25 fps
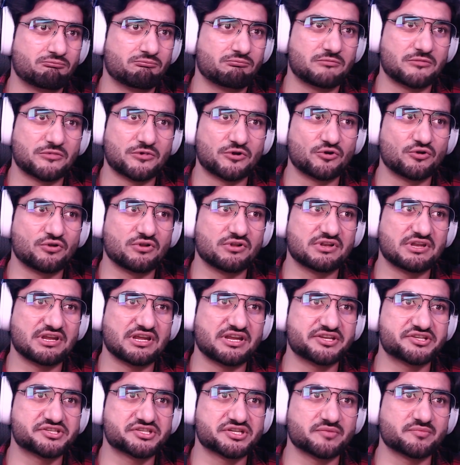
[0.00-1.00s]
They're all
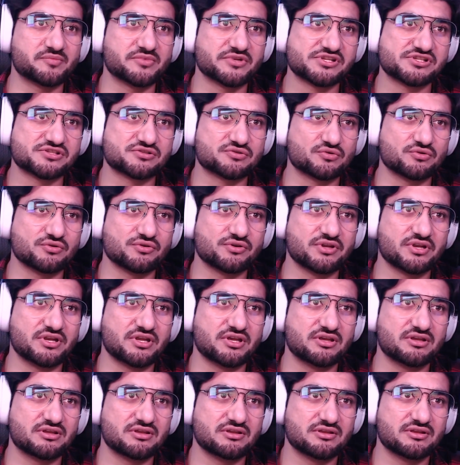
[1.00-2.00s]
dead. Ship
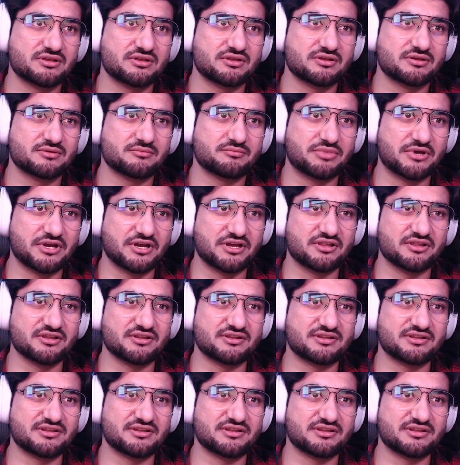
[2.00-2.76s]
destroyed. Pilot